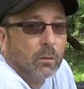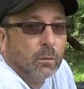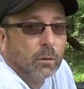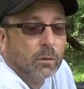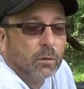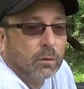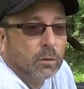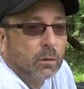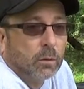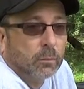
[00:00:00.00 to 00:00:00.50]

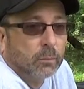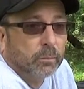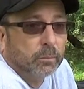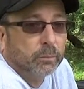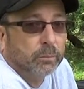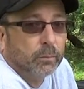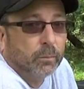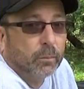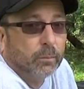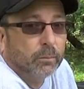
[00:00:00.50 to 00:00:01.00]
with some
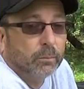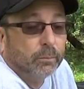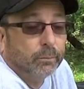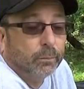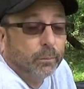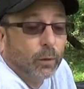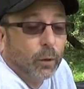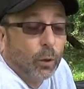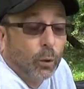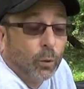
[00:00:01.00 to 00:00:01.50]

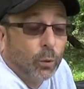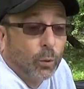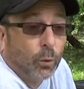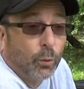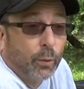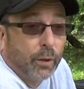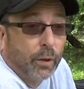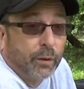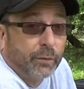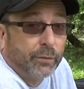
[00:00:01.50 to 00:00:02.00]

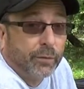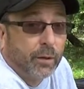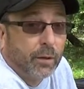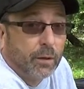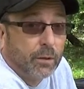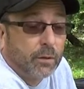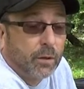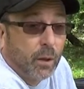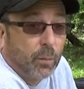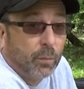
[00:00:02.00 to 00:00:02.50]
local
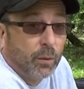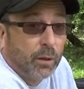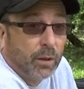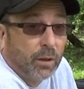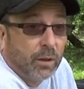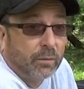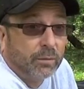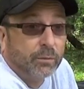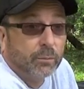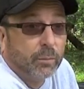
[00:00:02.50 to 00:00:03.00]
interference, I
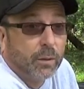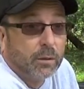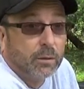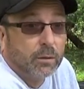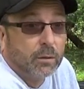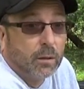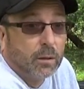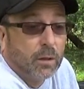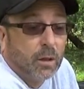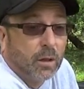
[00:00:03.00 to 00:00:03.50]
believe,
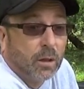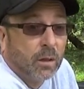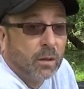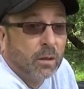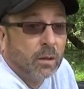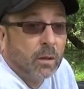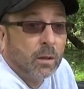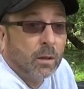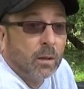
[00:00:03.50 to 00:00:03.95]
mixed in there.